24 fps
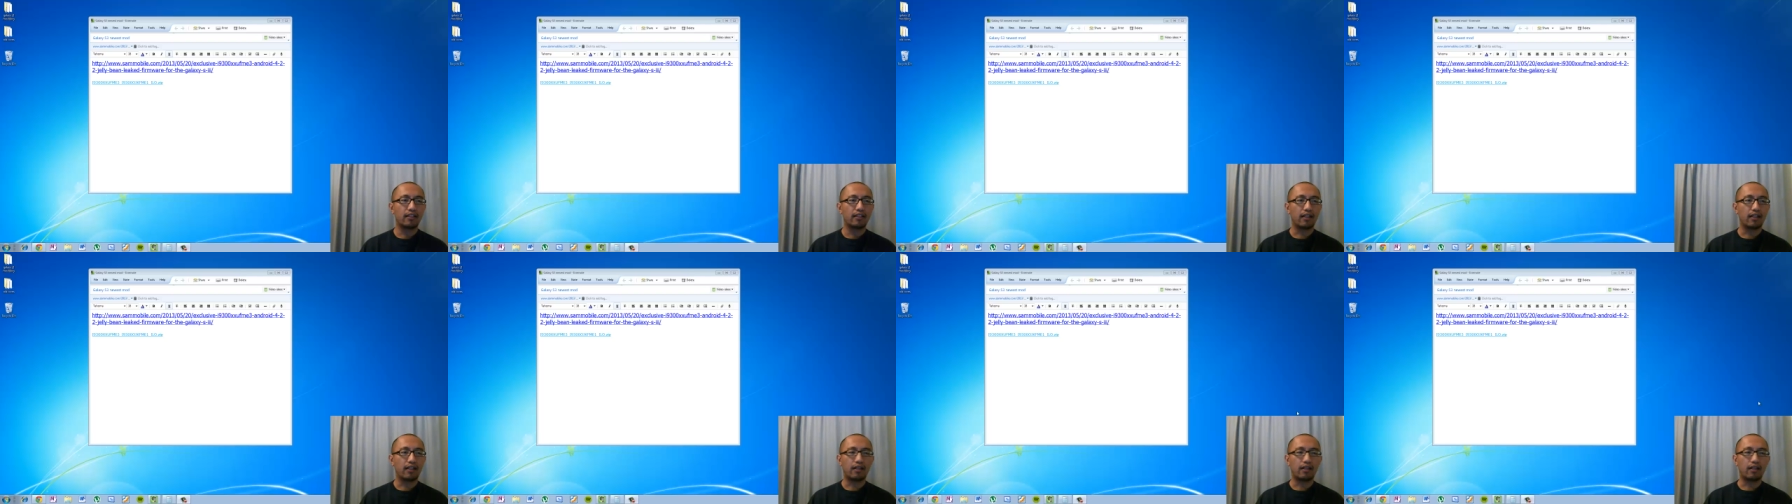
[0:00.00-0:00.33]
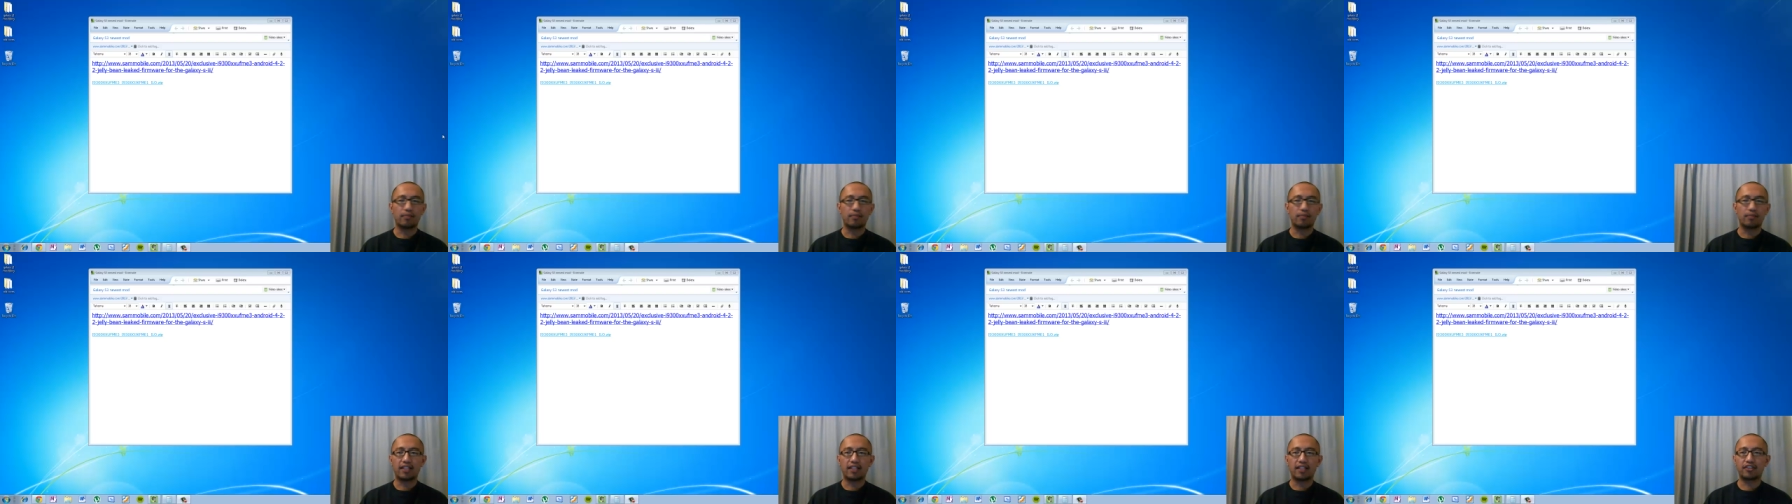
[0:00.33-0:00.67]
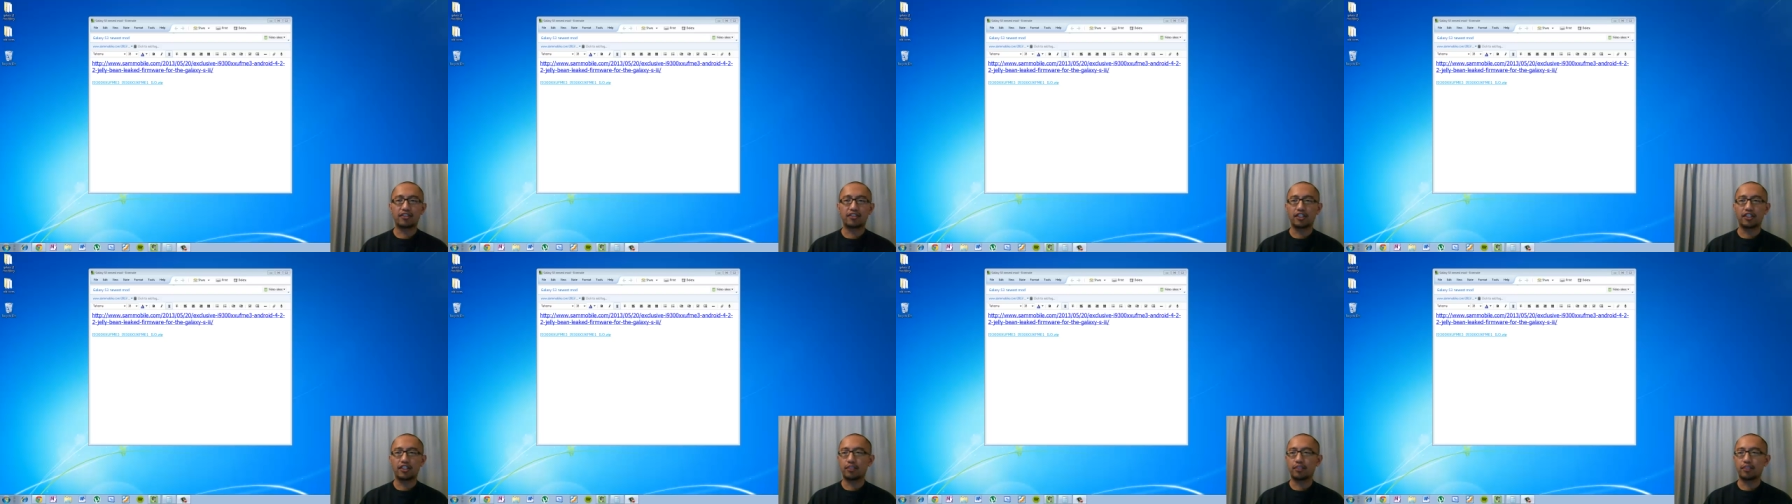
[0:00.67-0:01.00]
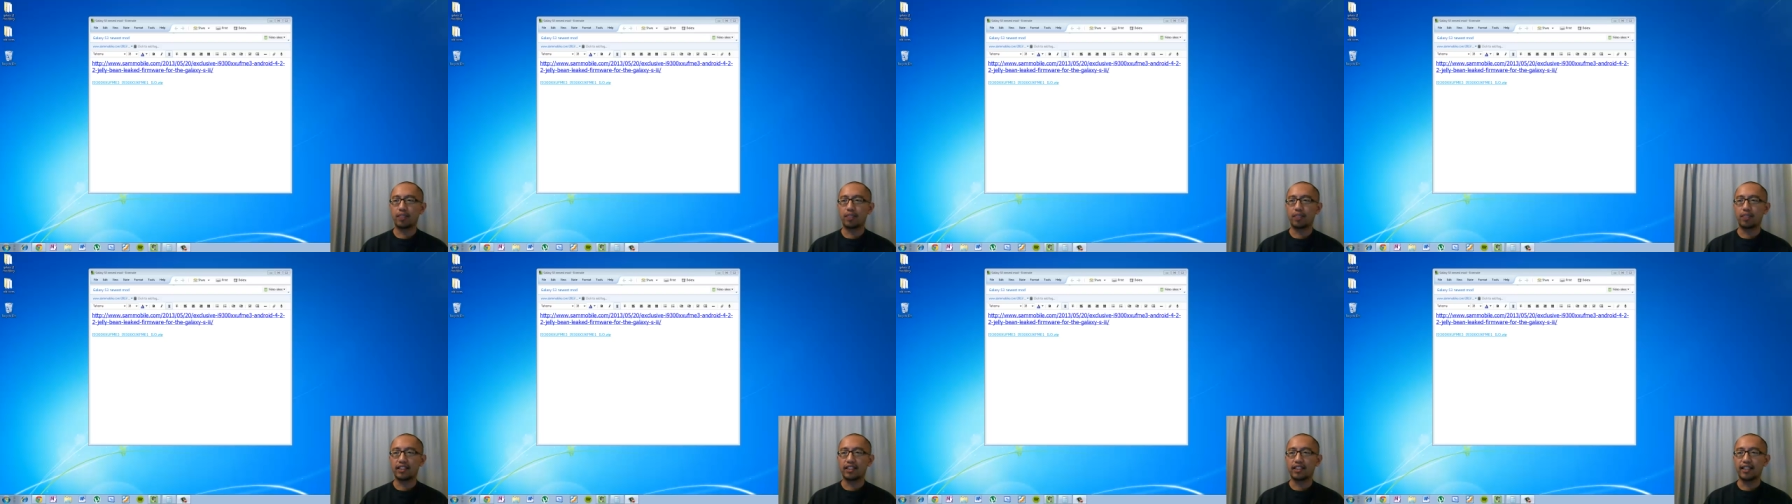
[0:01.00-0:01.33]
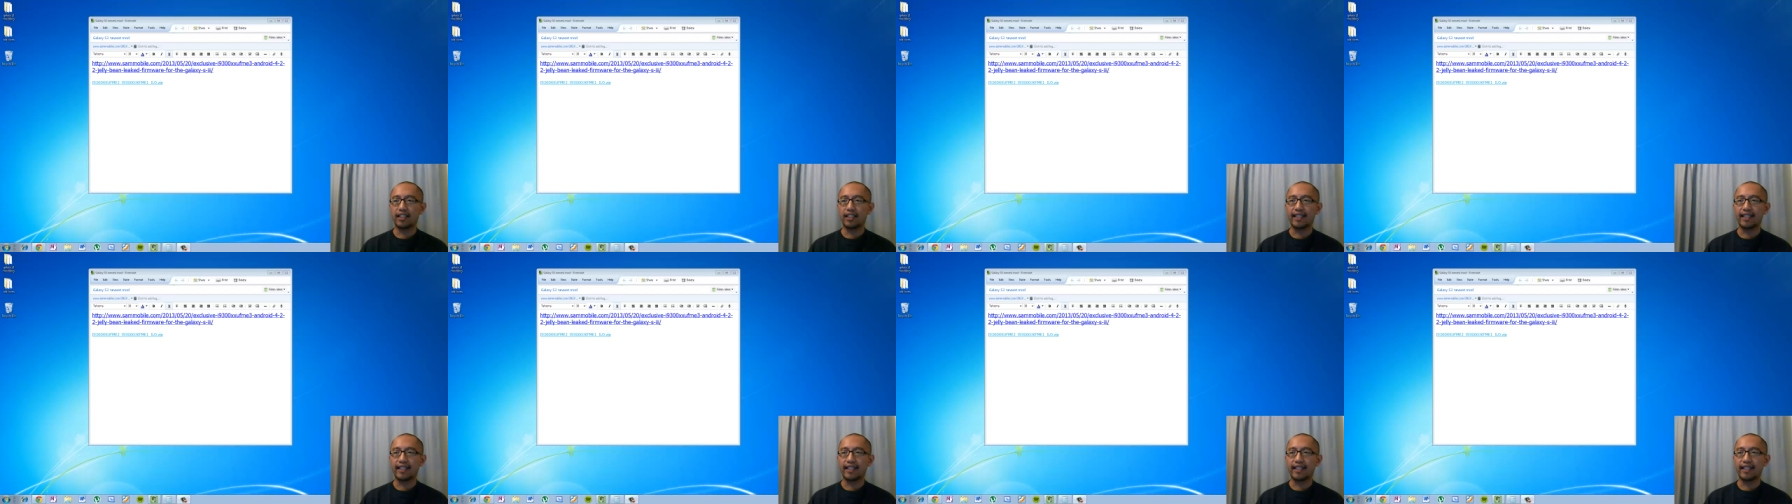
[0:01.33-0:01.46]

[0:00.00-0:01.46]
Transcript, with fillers: um, that's just been